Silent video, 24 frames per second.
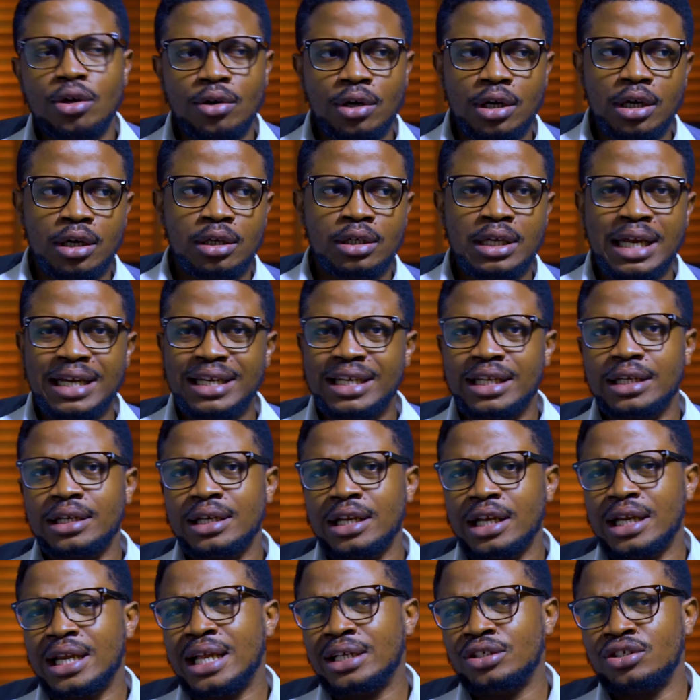that the
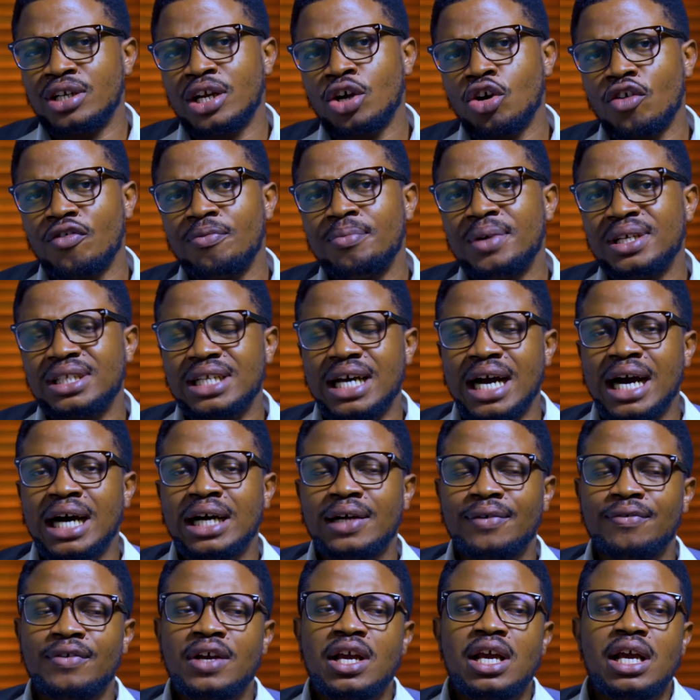Nigerian government have.
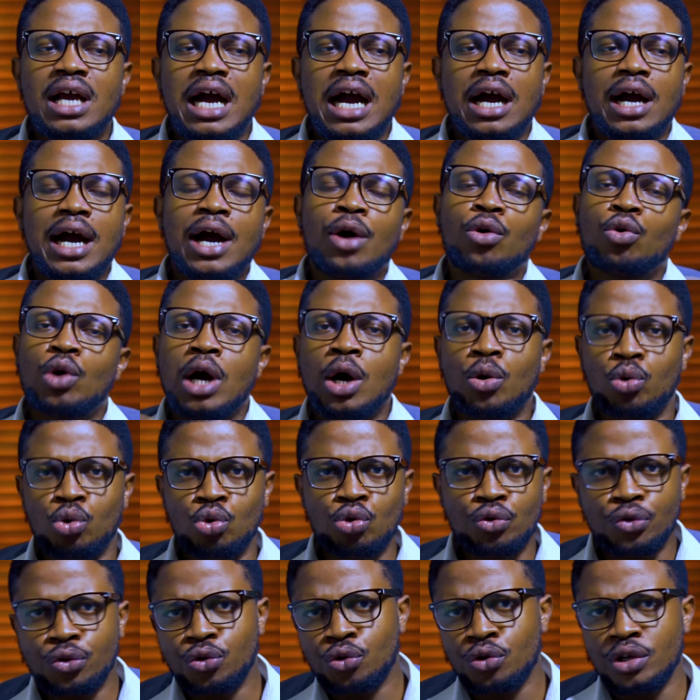I'll look
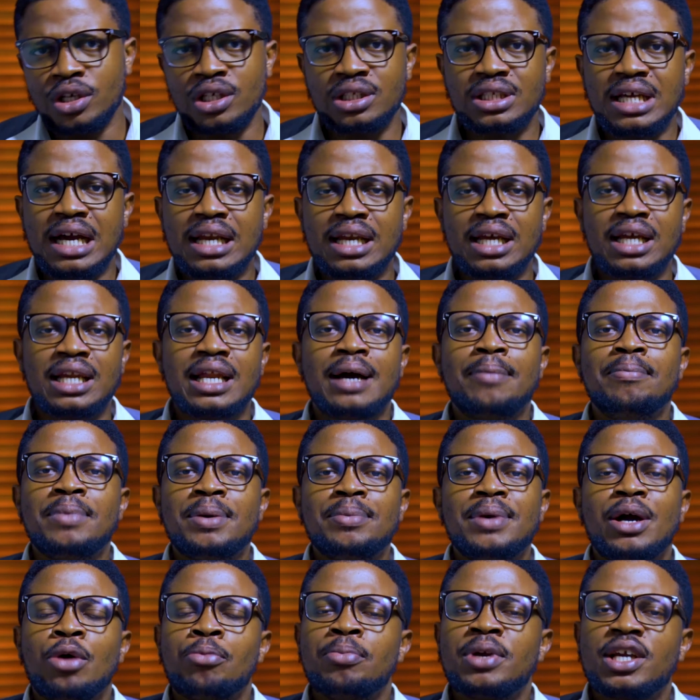through it, and then maybe I'll
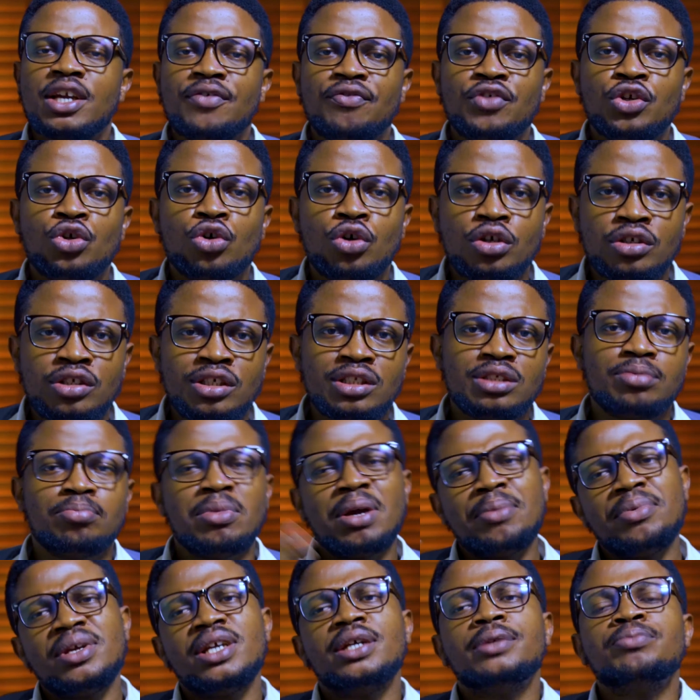make a video on it.
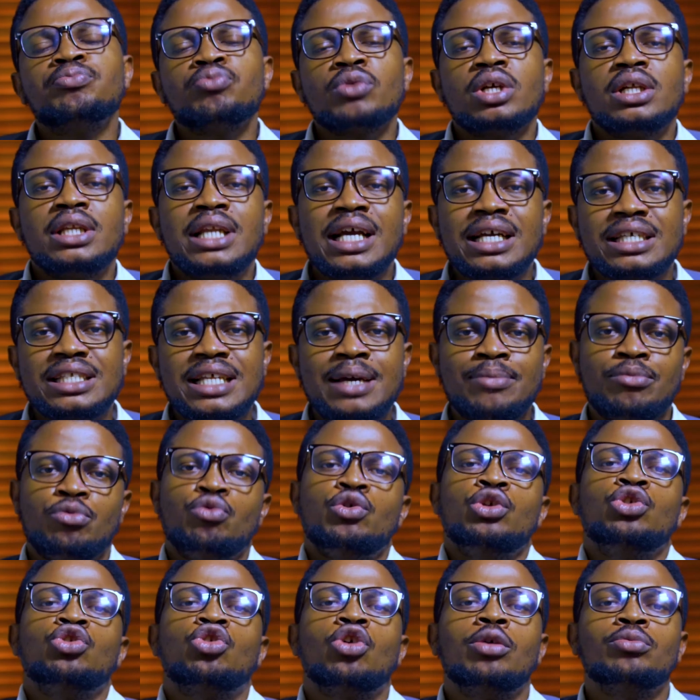Maybe next time when you
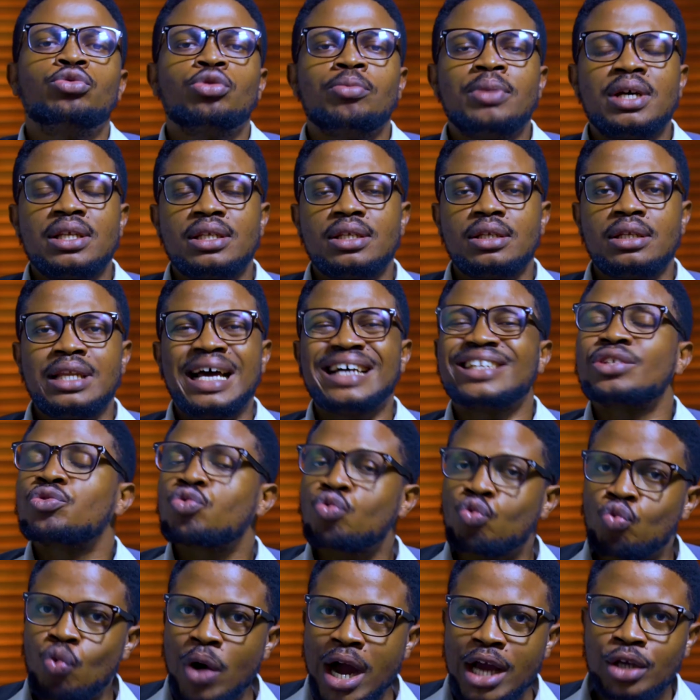come to my, that's
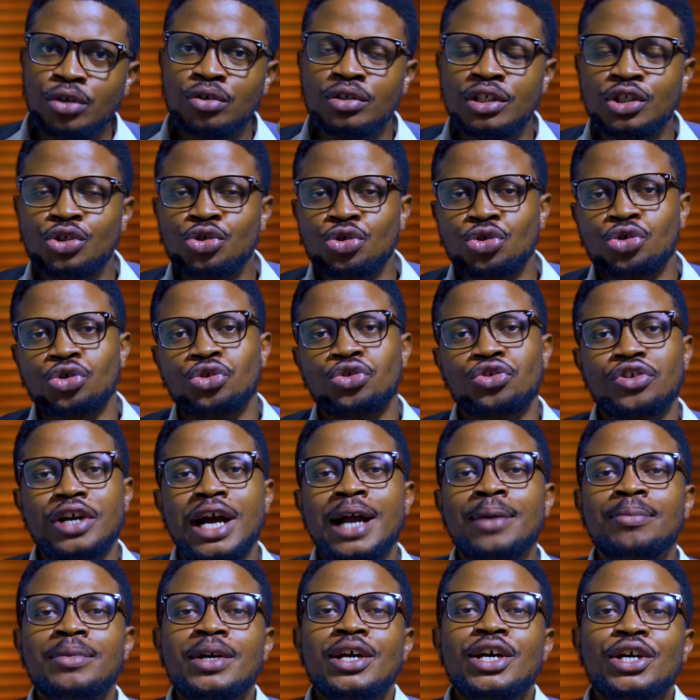why you need to subscribe,
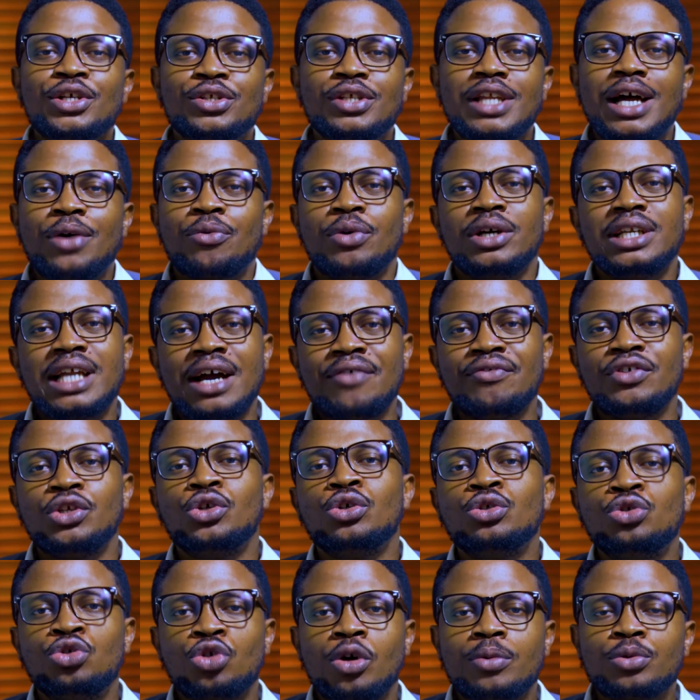so that when that video
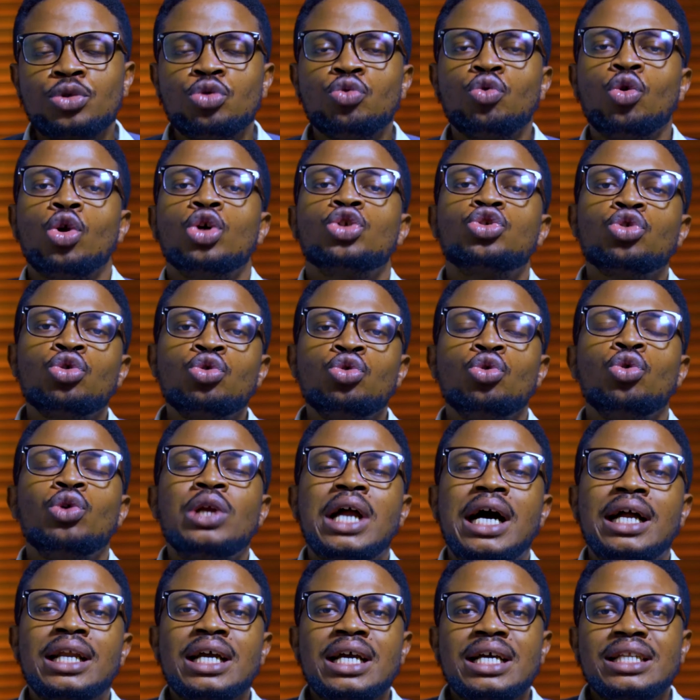drops, you will also know
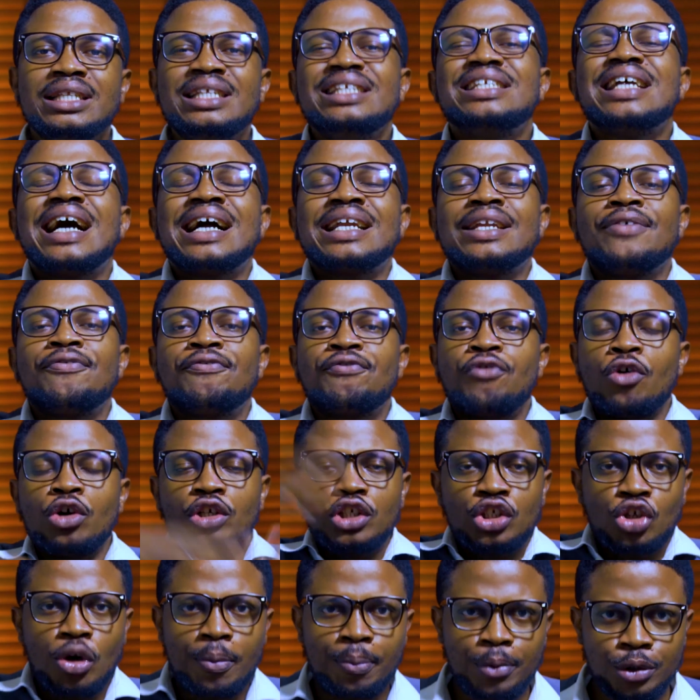that these are the funding
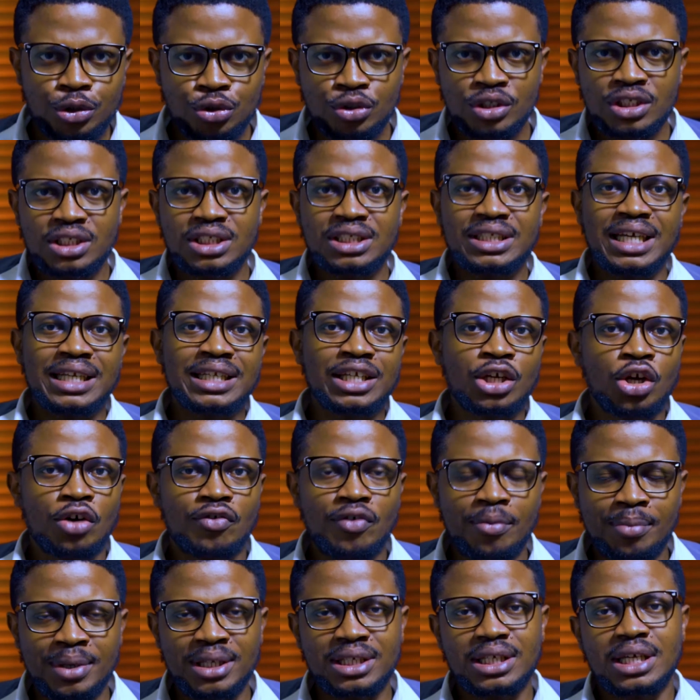opportunities that the
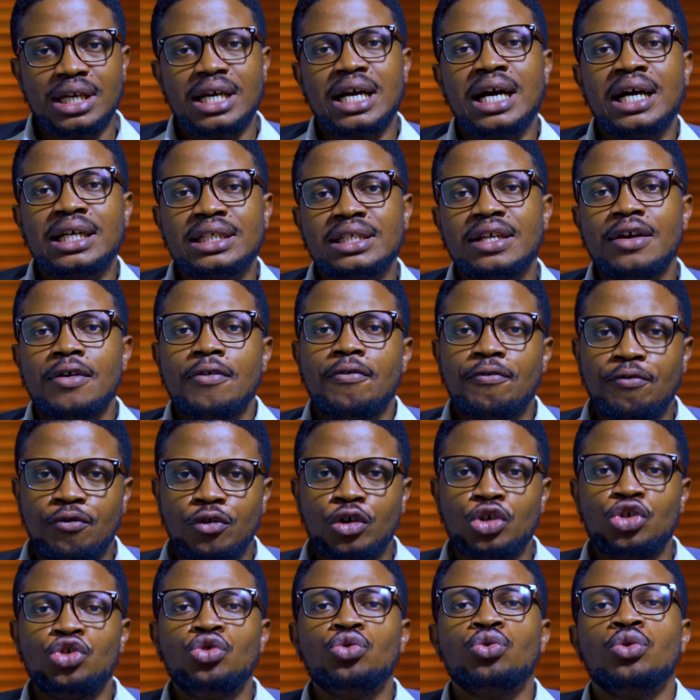government have for
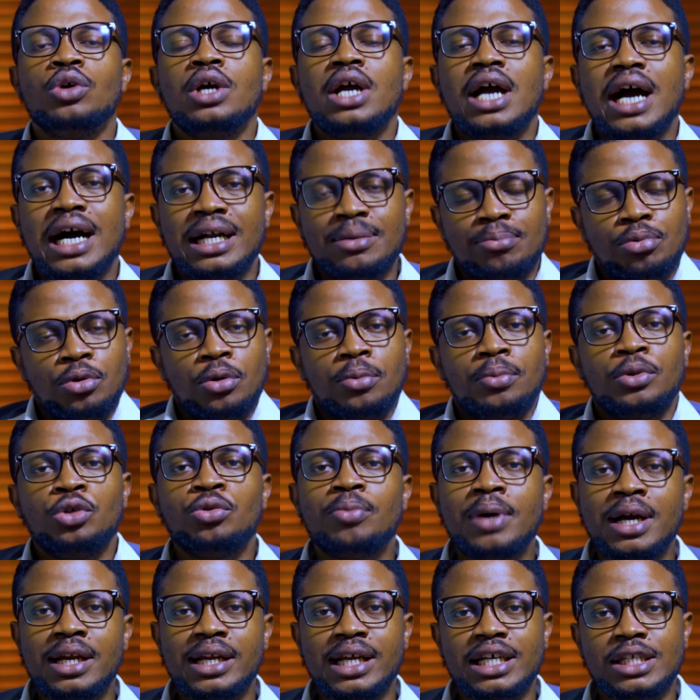you, and probably you might
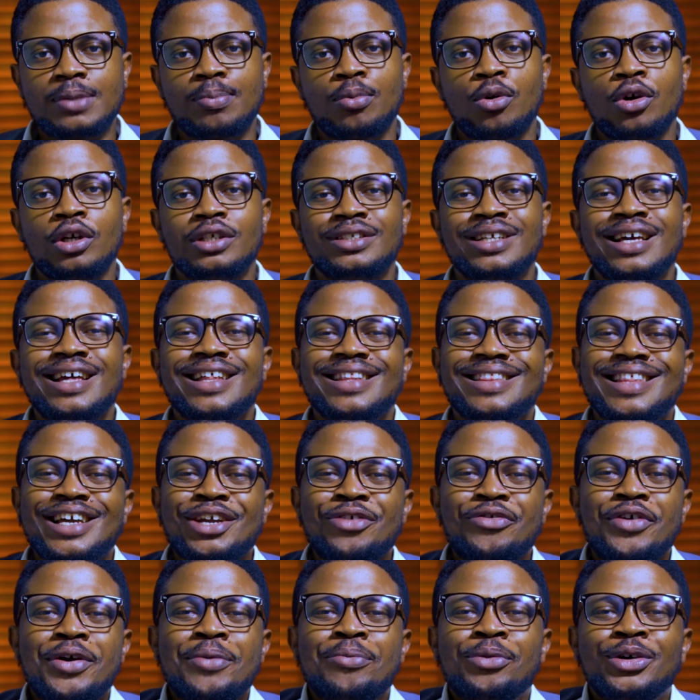exploit. Thank you
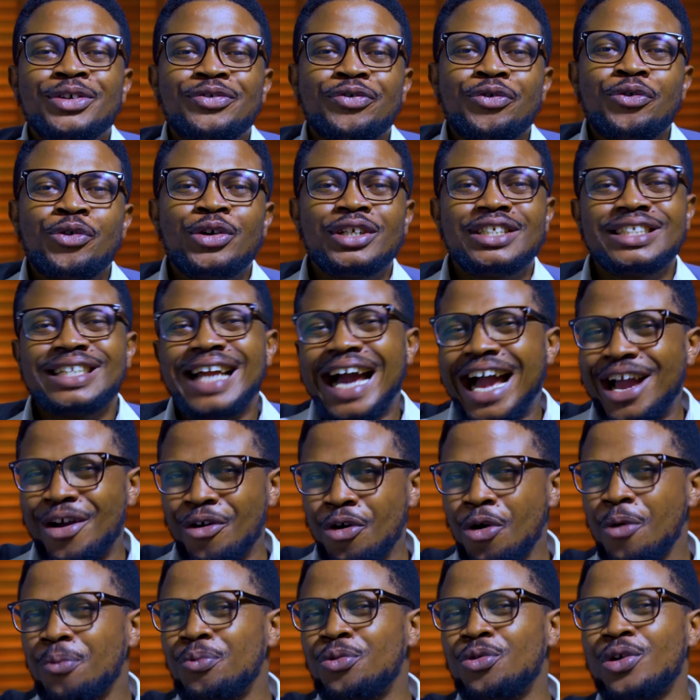very much for watching. I
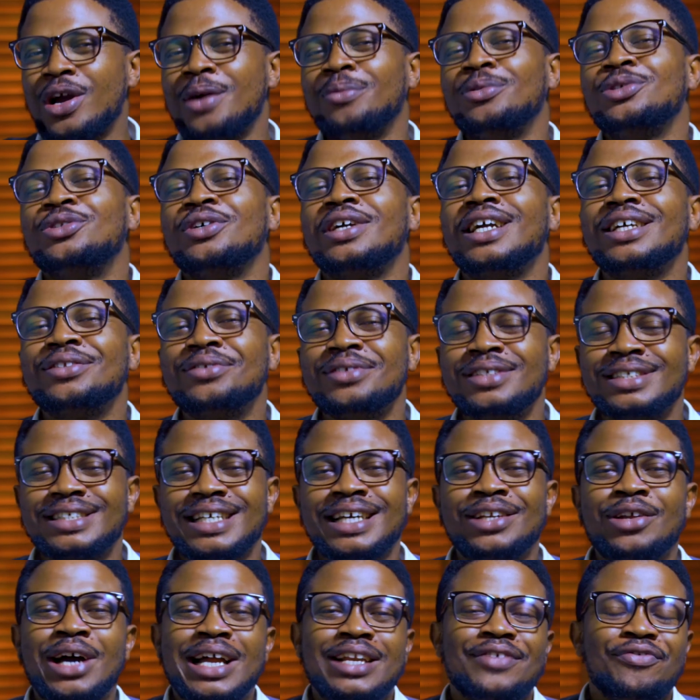hope you were able to get to this end,
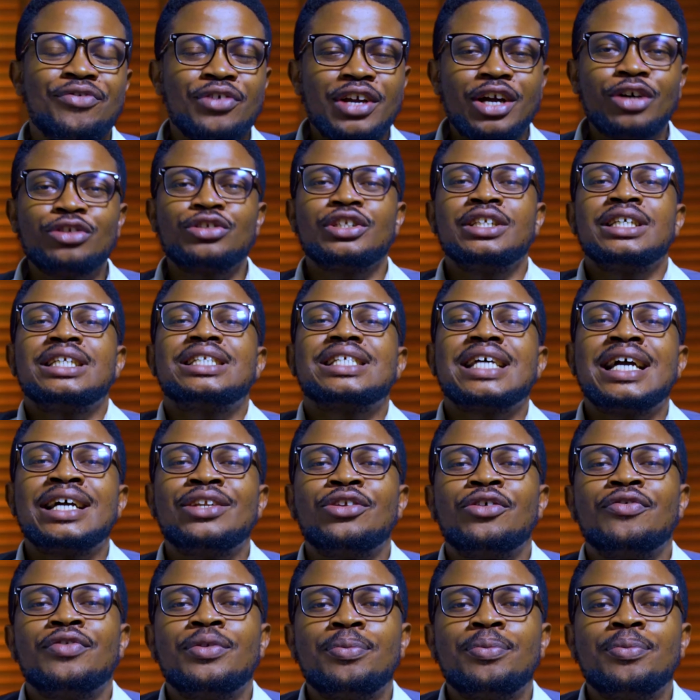and if you got to this end of the